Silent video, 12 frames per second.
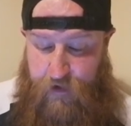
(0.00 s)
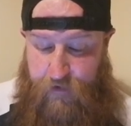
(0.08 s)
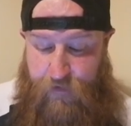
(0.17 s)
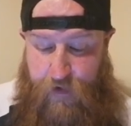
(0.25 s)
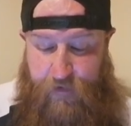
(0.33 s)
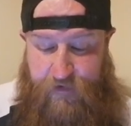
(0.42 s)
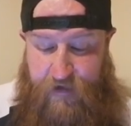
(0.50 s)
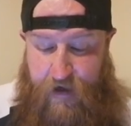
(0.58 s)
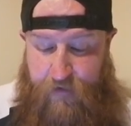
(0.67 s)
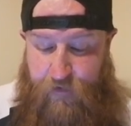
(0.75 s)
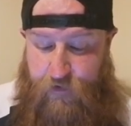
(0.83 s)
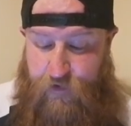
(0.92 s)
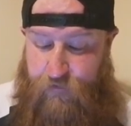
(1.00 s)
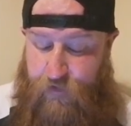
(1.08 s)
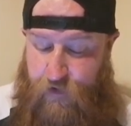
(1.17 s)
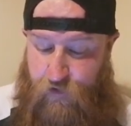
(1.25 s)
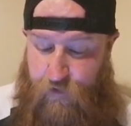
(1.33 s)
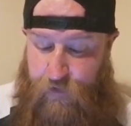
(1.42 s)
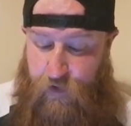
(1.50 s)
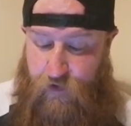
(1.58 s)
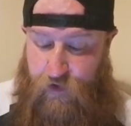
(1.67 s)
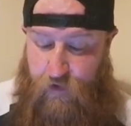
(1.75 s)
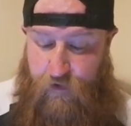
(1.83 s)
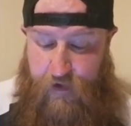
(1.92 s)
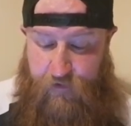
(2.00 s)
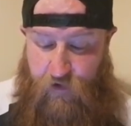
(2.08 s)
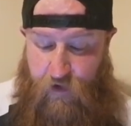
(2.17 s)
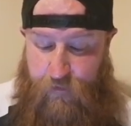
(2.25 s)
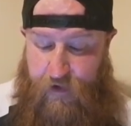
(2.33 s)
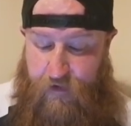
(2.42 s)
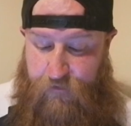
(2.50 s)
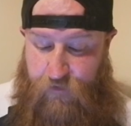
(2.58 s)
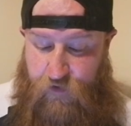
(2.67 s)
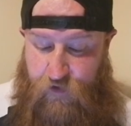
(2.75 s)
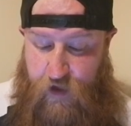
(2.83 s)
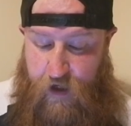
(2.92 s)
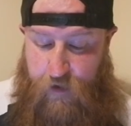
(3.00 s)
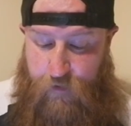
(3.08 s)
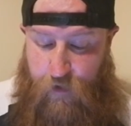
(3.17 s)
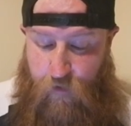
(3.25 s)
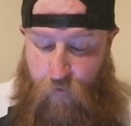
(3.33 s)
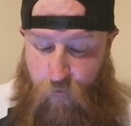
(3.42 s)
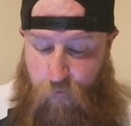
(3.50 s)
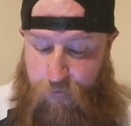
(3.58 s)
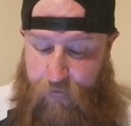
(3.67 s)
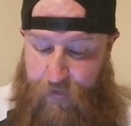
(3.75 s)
If there is evidence of distribution, that's going to be a different scenario.